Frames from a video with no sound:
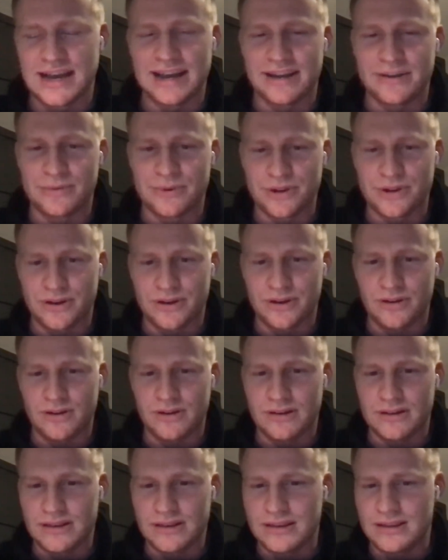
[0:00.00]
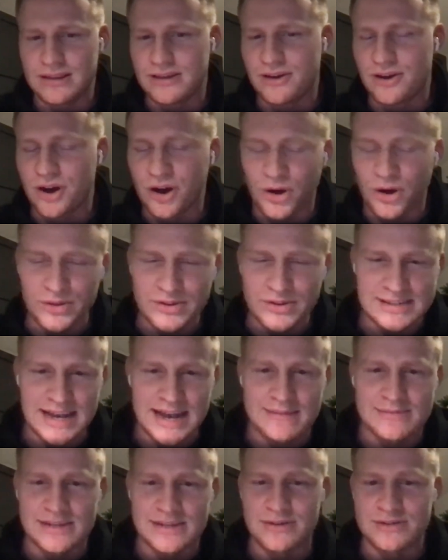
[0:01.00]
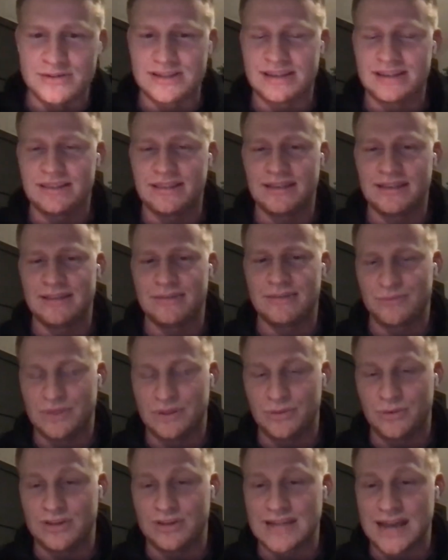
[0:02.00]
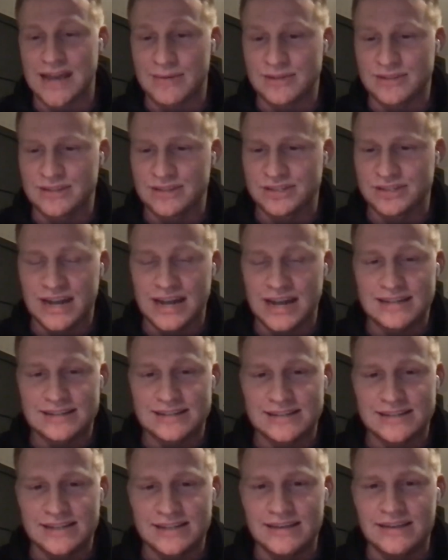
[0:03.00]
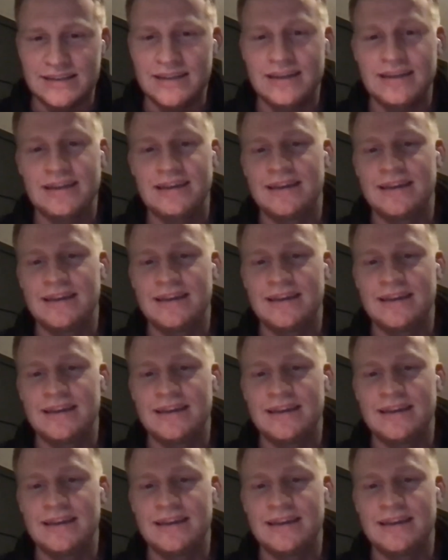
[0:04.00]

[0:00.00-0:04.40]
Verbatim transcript: I can recall all those times I was in the one time I was in the Schottenstein